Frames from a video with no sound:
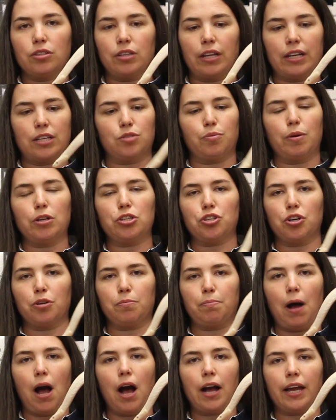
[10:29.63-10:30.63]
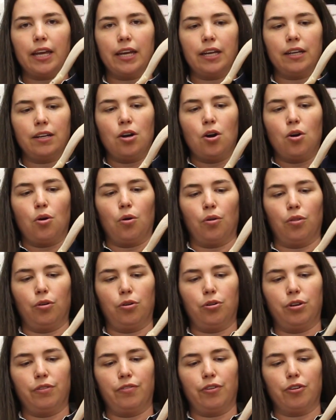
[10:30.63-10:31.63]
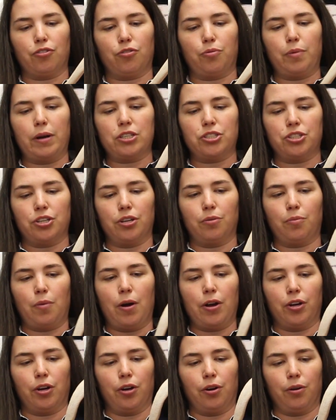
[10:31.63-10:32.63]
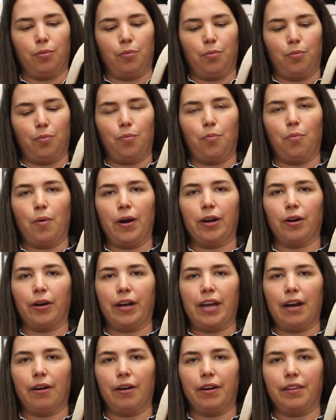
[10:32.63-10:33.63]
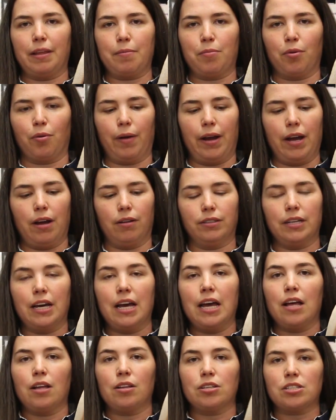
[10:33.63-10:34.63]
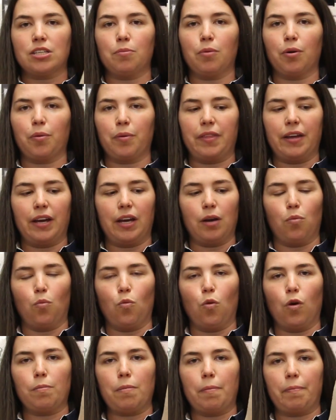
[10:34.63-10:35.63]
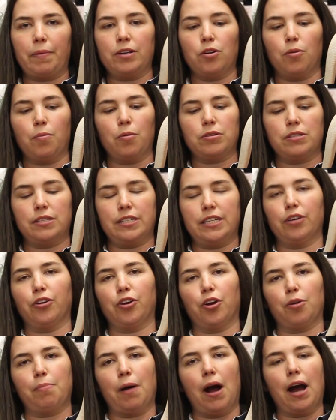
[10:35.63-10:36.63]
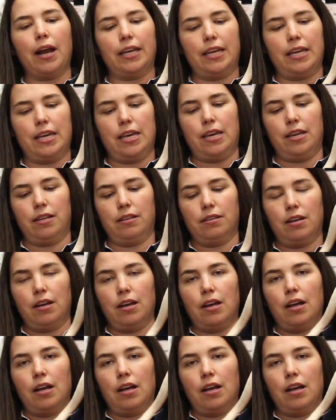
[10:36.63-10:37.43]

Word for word: like sweatshirt pocket or the hood of your sweatshirt while you're while you're carrying them around somewhere where they can warm up and almost steal your body heat